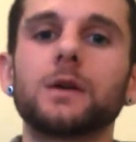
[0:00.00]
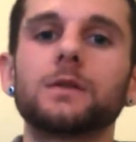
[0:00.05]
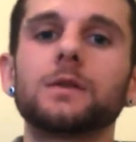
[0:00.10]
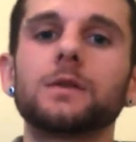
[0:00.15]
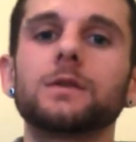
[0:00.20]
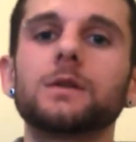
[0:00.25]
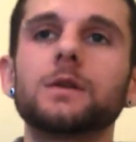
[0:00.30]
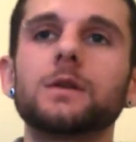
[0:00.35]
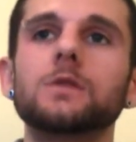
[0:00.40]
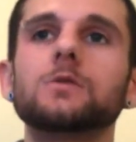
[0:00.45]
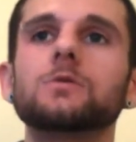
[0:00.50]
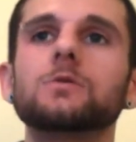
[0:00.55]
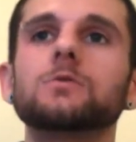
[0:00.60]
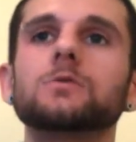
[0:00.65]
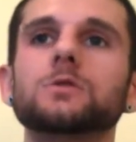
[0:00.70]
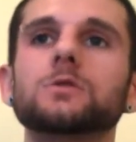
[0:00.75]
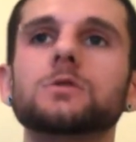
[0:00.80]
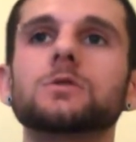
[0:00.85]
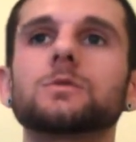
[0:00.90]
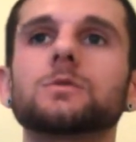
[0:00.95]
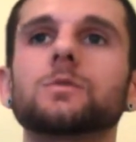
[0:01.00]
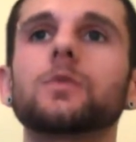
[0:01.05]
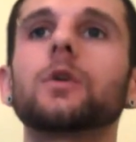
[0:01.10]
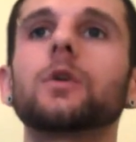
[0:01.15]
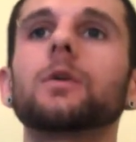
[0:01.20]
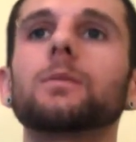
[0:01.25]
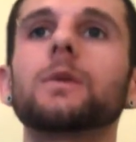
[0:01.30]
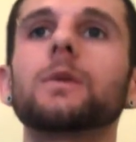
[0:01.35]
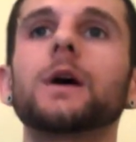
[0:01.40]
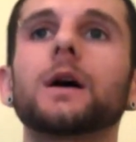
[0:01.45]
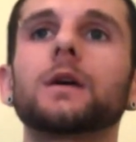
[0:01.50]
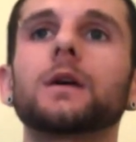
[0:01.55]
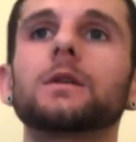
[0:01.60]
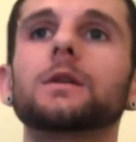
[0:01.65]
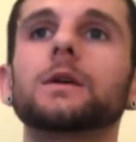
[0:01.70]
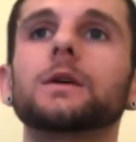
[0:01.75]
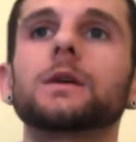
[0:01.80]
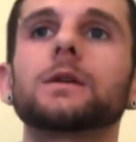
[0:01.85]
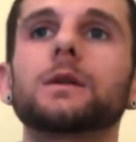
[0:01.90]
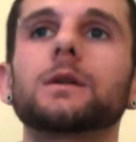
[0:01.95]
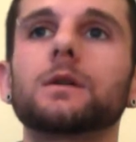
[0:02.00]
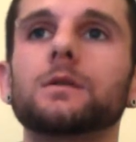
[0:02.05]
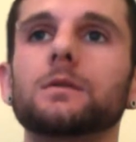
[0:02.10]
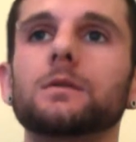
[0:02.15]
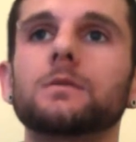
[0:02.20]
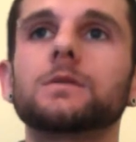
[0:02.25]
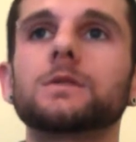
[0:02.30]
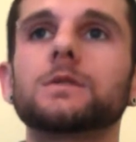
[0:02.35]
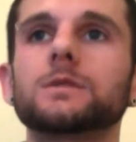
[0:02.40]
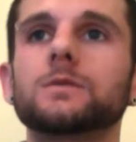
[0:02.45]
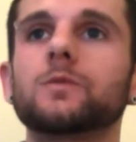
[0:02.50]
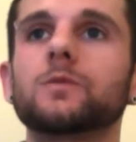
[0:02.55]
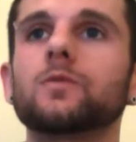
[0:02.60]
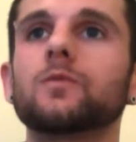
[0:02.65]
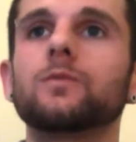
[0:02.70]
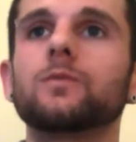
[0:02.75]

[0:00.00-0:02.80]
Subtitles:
that they used just brought back like this